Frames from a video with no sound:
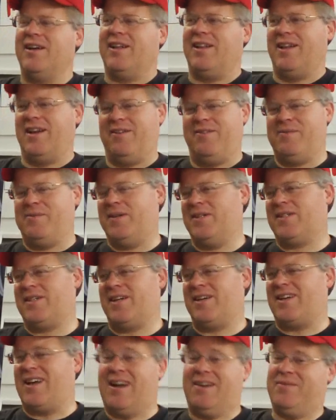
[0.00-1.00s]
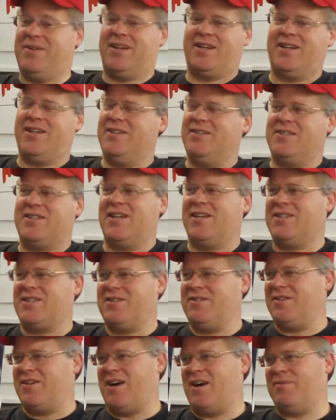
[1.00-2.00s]
And then everybody's like, I'm not going to use that. It's
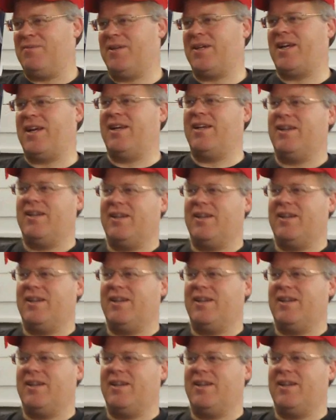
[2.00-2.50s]
too complicated.